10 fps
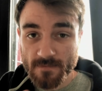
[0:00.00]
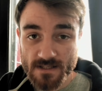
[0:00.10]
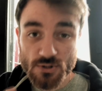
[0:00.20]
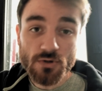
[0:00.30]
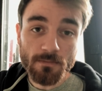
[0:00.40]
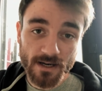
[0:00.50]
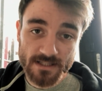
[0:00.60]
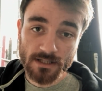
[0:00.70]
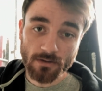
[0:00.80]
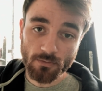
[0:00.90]
The studio
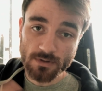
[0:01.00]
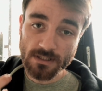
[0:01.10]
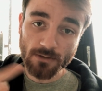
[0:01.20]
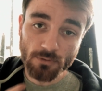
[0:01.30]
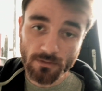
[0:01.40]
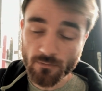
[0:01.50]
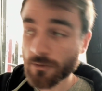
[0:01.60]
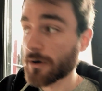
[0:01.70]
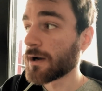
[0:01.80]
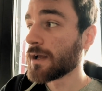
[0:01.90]
manager, which I work
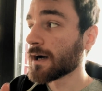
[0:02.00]
for,